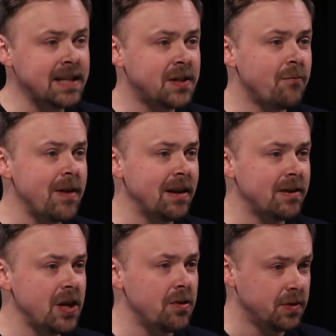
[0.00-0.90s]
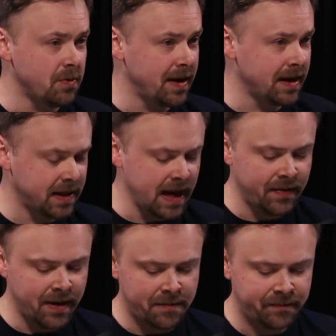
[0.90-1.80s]
here's the real news when we get to the
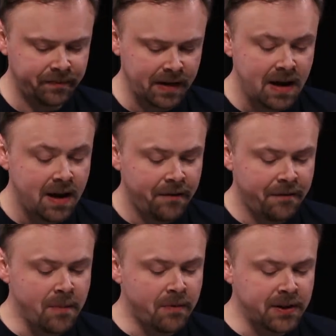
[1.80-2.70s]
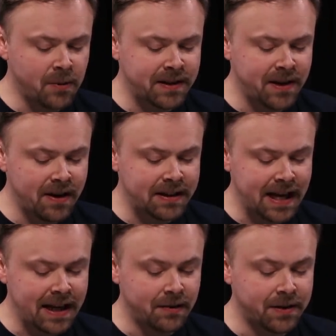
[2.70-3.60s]
end, though. Hello. February
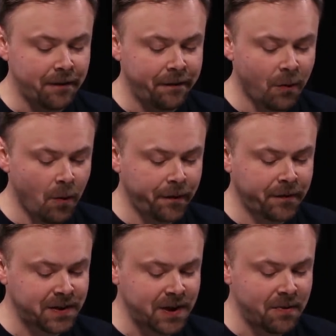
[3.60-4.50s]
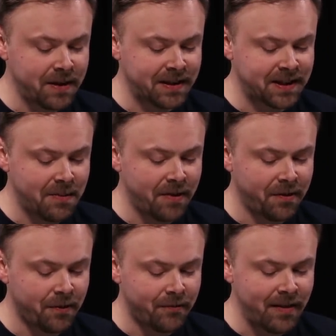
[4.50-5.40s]
2019 was the fourth snowiest
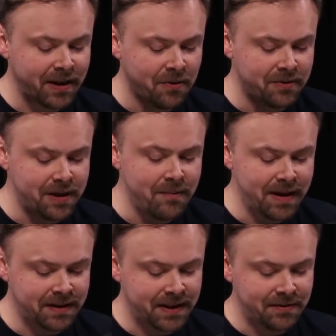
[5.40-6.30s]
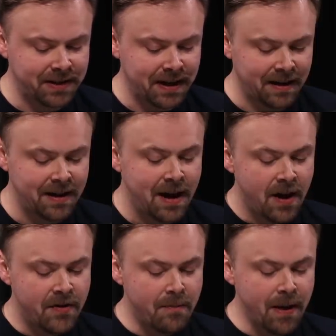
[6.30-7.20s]
month on record in Minnesota.
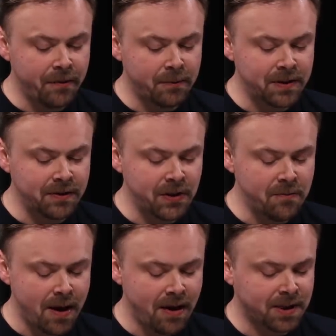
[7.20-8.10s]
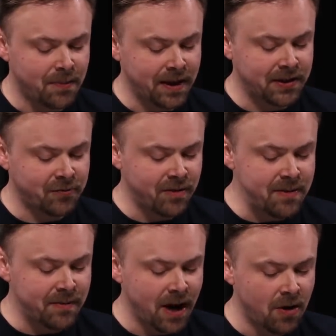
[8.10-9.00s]
The month was also marked by
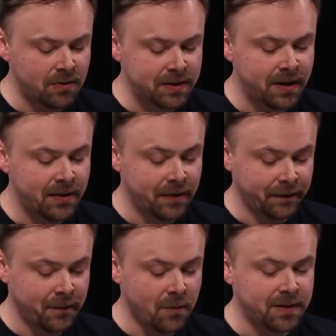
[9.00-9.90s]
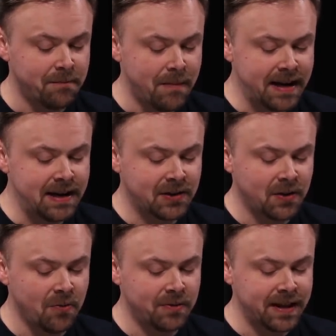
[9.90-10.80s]
extreme cold that forced many
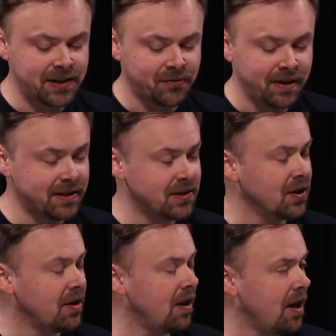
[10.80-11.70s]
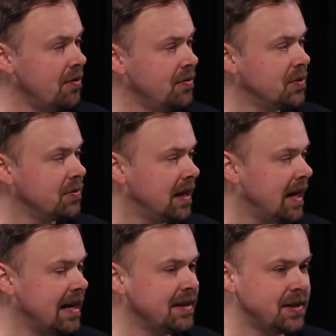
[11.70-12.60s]
school districts to close or
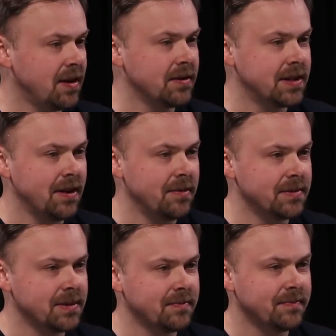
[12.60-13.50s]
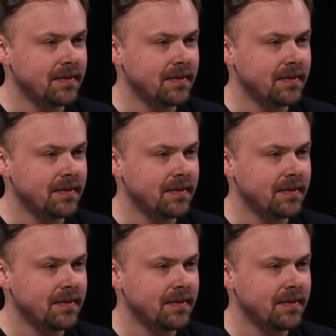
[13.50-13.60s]
delay start times.